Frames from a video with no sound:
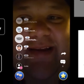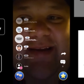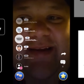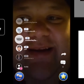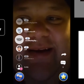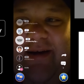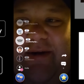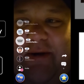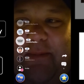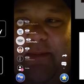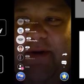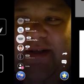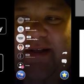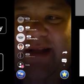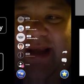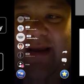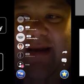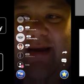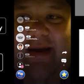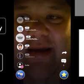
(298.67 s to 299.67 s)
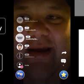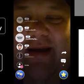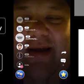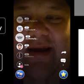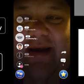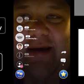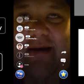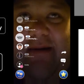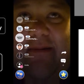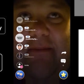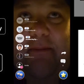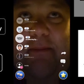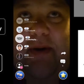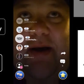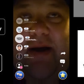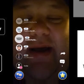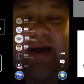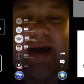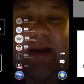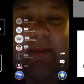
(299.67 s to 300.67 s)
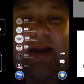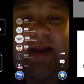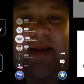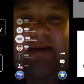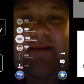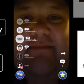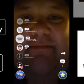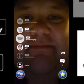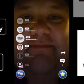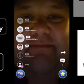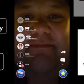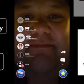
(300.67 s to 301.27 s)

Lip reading: guys, 100%. But, I mean,